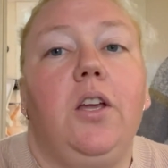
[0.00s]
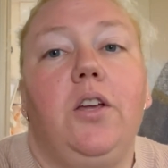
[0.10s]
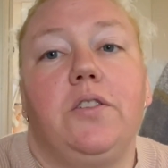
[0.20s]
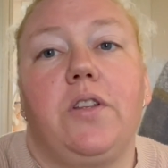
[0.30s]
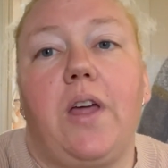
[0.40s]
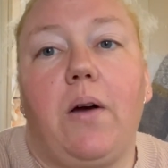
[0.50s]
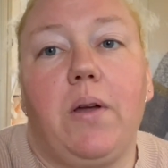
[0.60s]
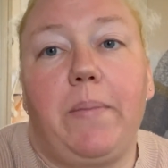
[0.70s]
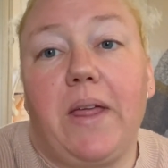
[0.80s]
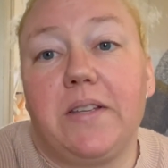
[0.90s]
So that way,
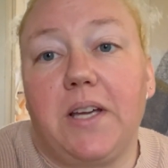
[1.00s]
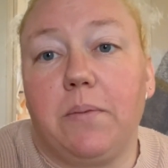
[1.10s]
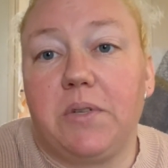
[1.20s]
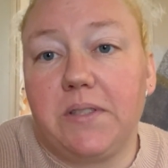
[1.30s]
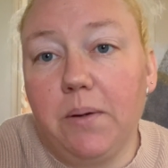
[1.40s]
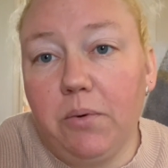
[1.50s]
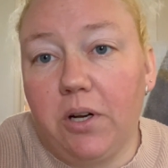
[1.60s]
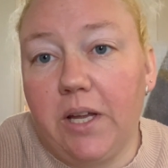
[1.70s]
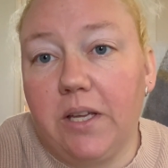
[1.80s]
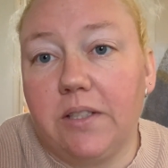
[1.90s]
by the time December
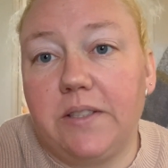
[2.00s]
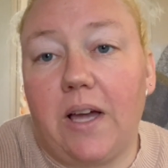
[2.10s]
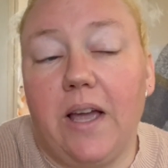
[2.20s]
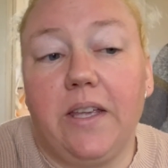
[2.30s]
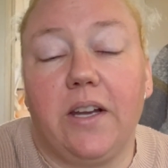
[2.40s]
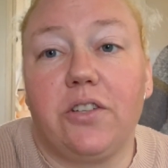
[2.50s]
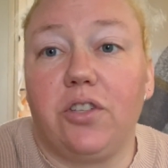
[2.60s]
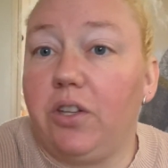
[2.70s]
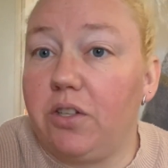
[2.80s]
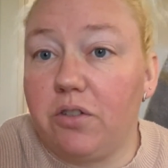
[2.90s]
hits, I can
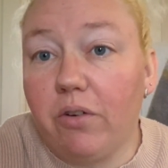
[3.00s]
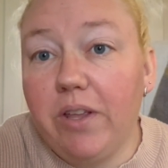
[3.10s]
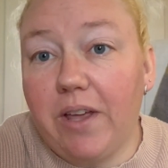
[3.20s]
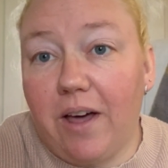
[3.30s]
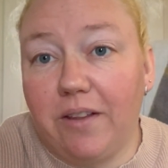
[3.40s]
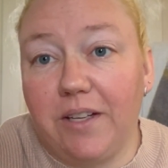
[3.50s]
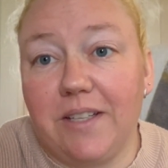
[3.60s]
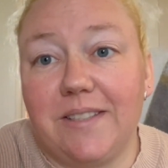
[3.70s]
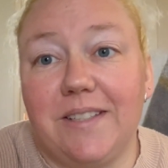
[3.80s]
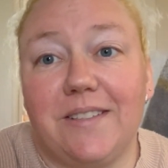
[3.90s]
actually enjoy the holiday
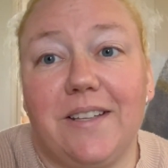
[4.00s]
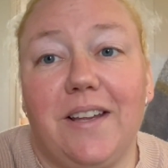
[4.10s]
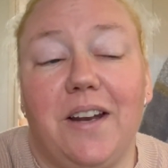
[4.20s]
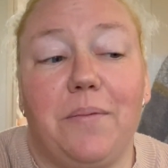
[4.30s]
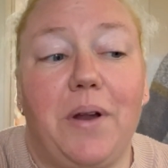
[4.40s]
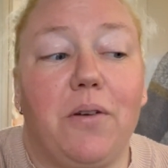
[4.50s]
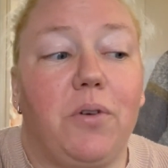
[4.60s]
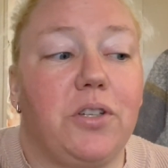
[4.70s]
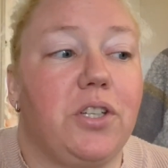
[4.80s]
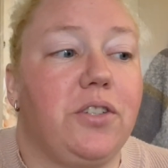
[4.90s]
season and I'm not
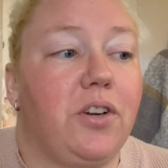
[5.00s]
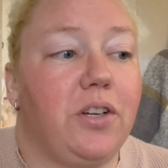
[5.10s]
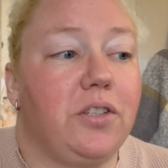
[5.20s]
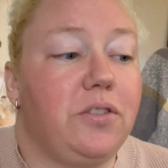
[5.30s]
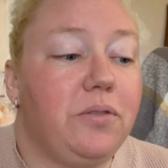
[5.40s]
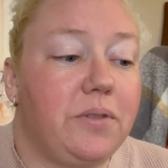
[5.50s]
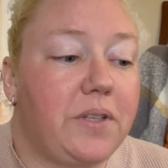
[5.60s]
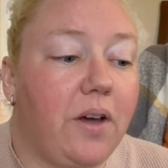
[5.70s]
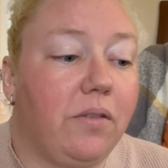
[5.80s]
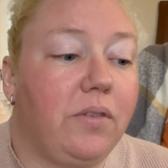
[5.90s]
rushing trying to do
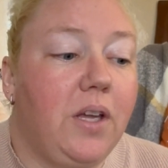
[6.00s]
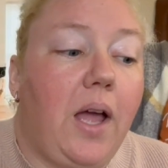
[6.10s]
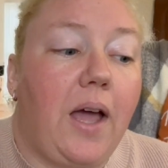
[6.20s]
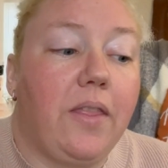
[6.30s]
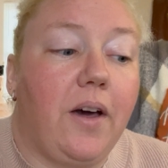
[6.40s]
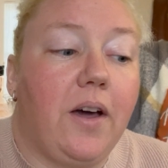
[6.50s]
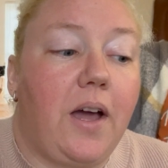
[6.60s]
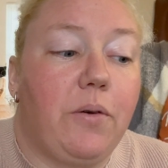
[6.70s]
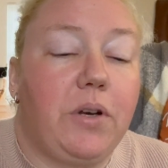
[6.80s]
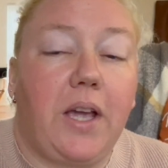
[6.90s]
stuff. I thought
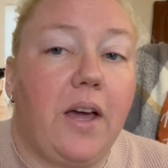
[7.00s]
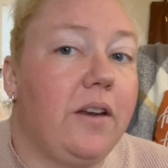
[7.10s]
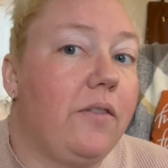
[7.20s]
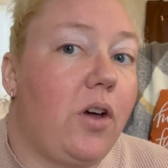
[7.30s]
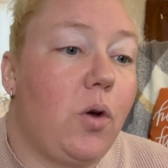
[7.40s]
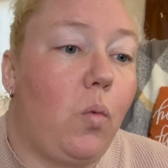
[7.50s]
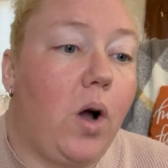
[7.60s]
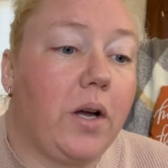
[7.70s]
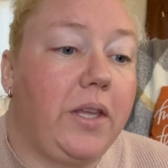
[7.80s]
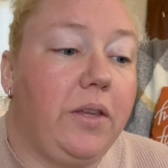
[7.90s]
I would kind of
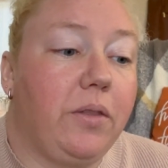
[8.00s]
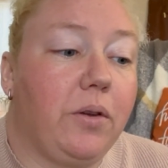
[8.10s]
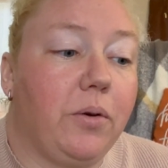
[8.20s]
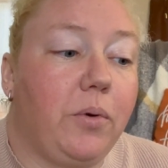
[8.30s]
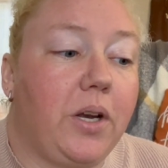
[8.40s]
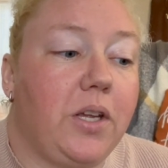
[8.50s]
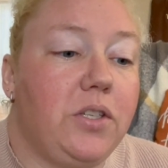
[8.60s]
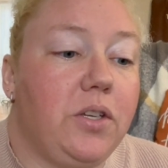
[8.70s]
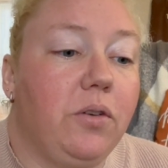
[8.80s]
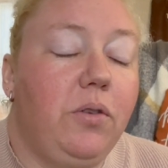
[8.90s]
walk you through what I
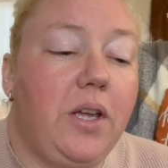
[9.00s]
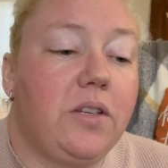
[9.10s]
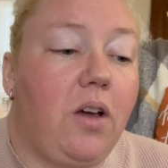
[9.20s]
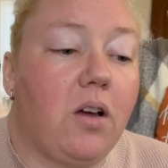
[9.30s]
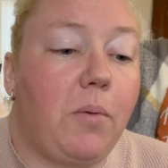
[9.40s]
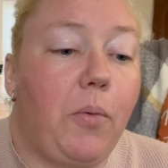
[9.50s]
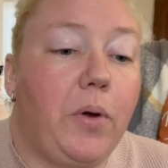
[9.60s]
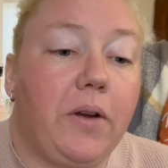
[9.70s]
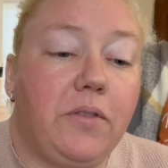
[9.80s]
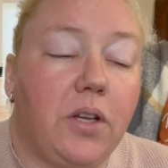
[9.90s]
do and talk about
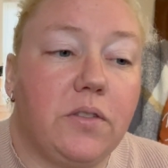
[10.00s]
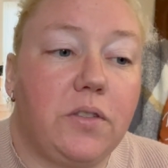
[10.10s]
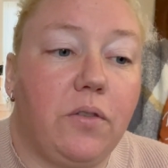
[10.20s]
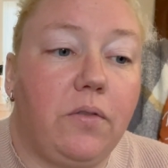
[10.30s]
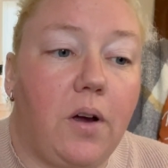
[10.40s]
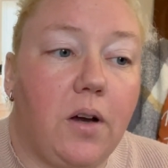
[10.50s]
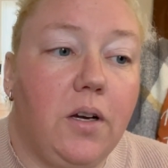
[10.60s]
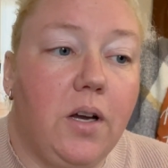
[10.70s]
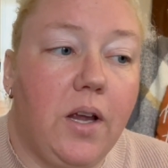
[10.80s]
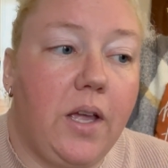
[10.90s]
what I've done so
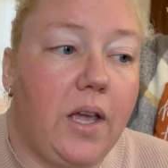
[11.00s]
far.